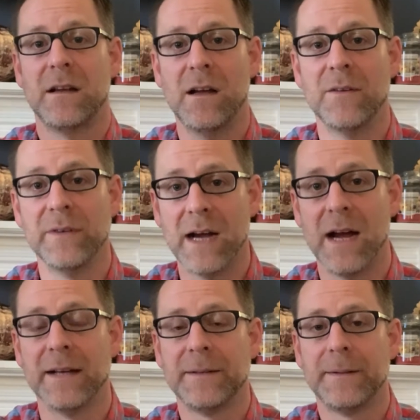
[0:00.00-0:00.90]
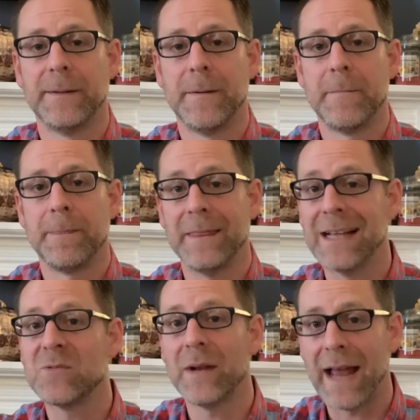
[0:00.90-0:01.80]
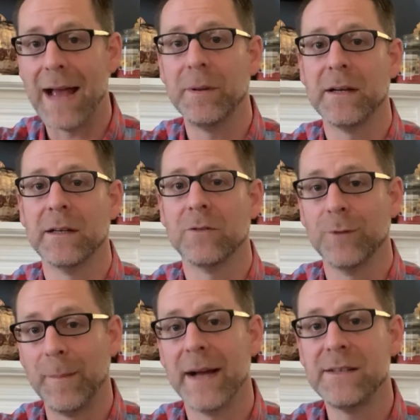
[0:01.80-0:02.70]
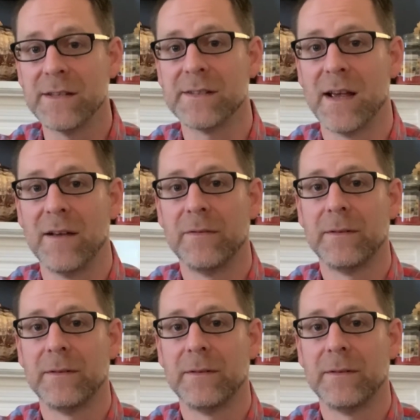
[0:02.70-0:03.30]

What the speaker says: of God. That's what Habakkuk reminds us of.